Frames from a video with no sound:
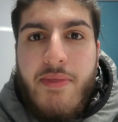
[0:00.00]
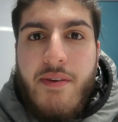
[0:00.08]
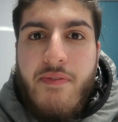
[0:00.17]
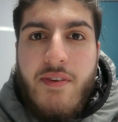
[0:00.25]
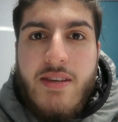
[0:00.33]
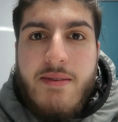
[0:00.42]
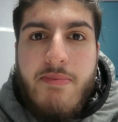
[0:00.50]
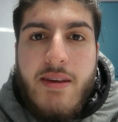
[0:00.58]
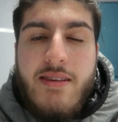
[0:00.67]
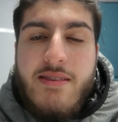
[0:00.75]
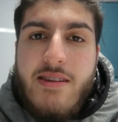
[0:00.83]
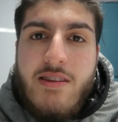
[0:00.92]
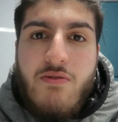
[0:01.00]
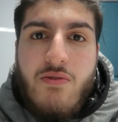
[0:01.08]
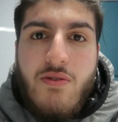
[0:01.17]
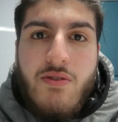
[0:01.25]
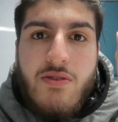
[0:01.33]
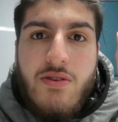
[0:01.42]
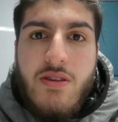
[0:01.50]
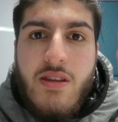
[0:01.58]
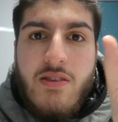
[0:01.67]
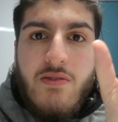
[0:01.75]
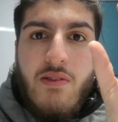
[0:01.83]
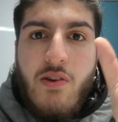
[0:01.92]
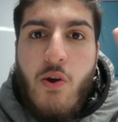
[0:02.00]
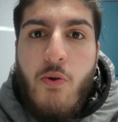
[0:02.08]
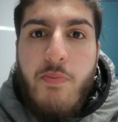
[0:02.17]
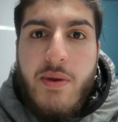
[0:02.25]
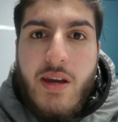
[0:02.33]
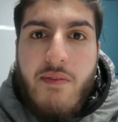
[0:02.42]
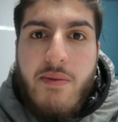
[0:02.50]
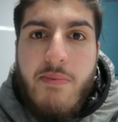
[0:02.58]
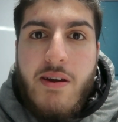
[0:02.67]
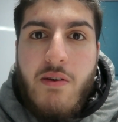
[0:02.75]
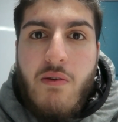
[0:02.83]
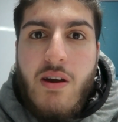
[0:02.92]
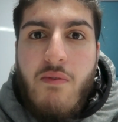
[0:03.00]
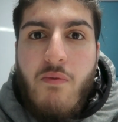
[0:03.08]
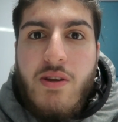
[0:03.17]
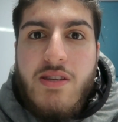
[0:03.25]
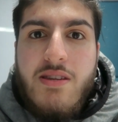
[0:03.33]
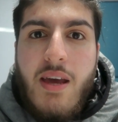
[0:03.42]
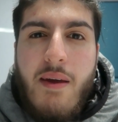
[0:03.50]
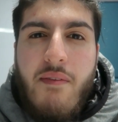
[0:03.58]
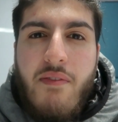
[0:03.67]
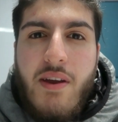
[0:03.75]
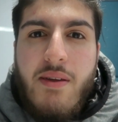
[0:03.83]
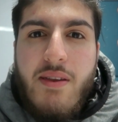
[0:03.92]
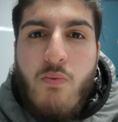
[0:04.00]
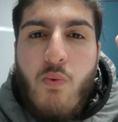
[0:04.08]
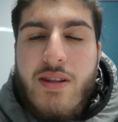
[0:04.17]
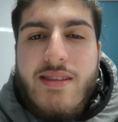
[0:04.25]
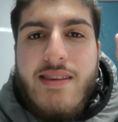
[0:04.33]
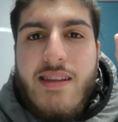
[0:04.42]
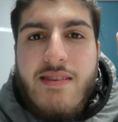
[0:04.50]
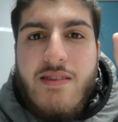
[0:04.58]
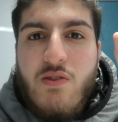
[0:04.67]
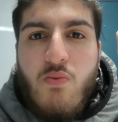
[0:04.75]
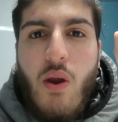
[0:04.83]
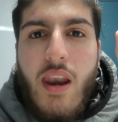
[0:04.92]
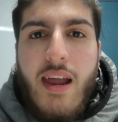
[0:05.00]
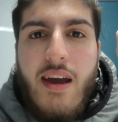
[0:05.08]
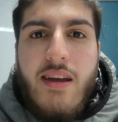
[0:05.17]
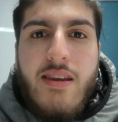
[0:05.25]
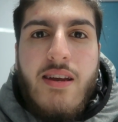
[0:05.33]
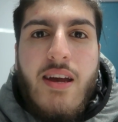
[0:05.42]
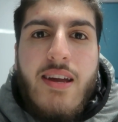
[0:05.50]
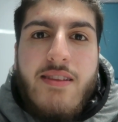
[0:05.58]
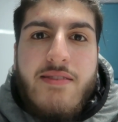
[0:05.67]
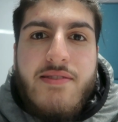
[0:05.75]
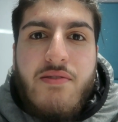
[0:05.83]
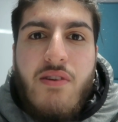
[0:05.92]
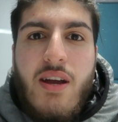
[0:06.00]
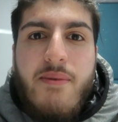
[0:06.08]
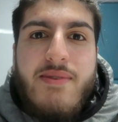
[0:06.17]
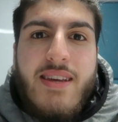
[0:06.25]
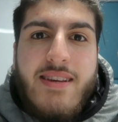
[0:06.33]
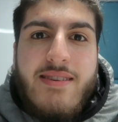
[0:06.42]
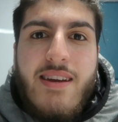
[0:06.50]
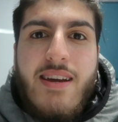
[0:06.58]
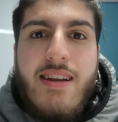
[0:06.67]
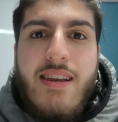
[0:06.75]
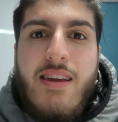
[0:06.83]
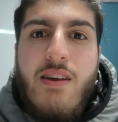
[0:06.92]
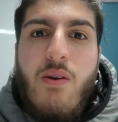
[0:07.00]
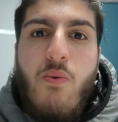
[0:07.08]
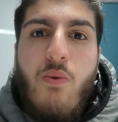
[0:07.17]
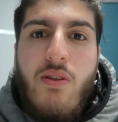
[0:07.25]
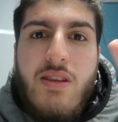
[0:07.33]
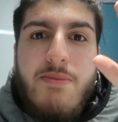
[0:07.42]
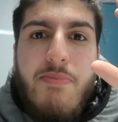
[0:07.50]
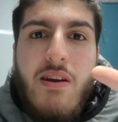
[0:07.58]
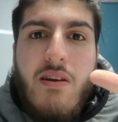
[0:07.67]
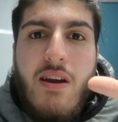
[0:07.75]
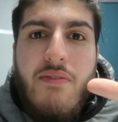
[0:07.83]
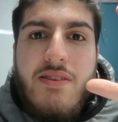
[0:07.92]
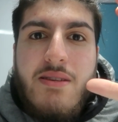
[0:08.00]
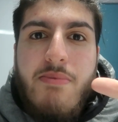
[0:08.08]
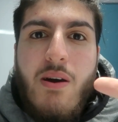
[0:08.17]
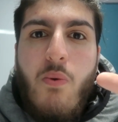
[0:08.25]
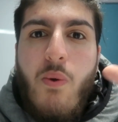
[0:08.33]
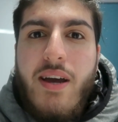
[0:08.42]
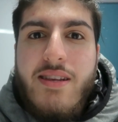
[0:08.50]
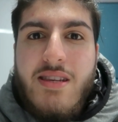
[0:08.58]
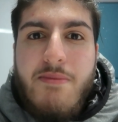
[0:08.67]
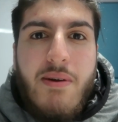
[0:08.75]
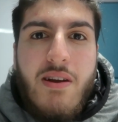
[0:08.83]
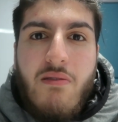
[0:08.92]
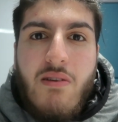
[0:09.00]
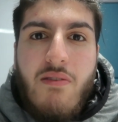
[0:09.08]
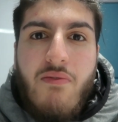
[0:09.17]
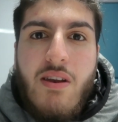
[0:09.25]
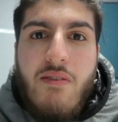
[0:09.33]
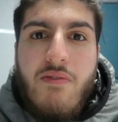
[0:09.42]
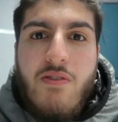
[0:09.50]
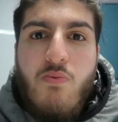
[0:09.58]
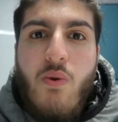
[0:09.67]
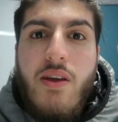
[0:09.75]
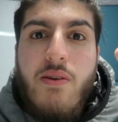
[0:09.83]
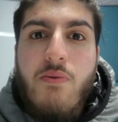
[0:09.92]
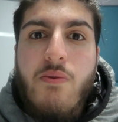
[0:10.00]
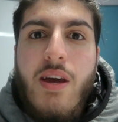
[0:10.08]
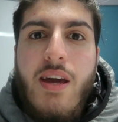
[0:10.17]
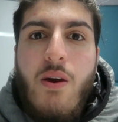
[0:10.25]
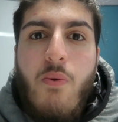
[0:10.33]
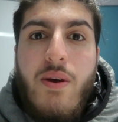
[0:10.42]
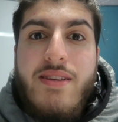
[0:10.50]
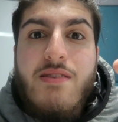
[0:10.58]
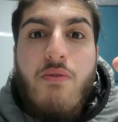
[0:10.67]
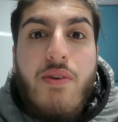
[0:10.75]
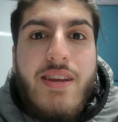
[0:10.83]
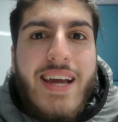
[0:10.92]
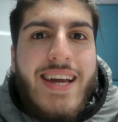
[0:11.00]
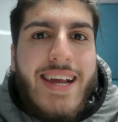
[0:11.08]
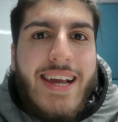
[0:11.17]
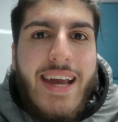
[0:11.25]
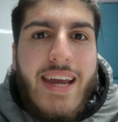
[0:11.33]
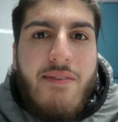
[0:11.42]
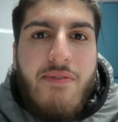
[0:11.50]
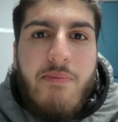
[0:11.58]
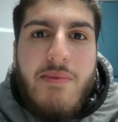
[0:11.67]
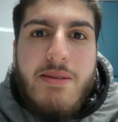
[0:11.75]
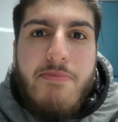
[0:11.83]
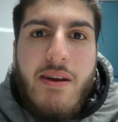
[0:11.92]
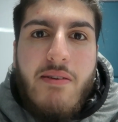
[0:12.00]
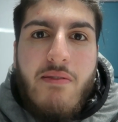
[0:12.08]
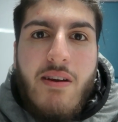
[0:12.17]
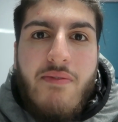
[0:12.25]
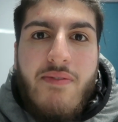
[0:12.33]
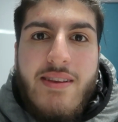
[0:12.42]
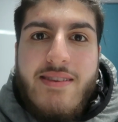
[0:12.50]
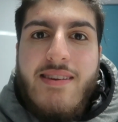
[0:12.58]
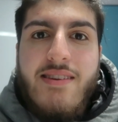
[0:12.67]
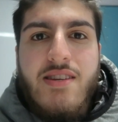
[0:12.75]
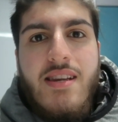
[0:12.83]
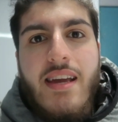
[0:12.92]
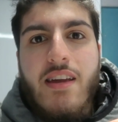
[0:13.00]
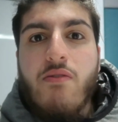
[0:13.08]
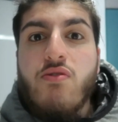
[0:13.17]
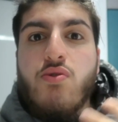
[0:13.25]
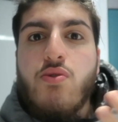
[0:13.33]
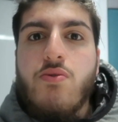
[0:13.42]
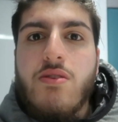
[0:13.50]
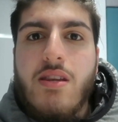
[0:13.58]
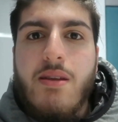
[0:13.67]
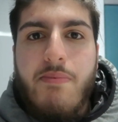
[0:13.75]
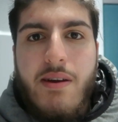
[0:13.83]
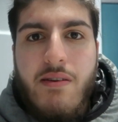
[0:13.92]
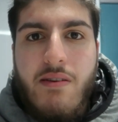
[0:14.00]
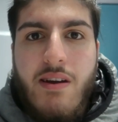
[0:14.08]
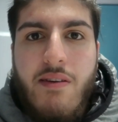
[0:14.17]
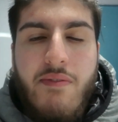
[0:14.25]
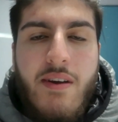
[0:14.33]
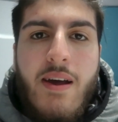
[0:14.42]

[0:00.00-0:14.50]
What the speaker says: The first bit is the introduction, and so the opening of the paragraph, which very in one sentence, one line, describes exactly what this paragraph is about. Why is this paragraph relevant? What is the reader going to gain from this paragraph? Essentially, like, you're introducing the paragraph.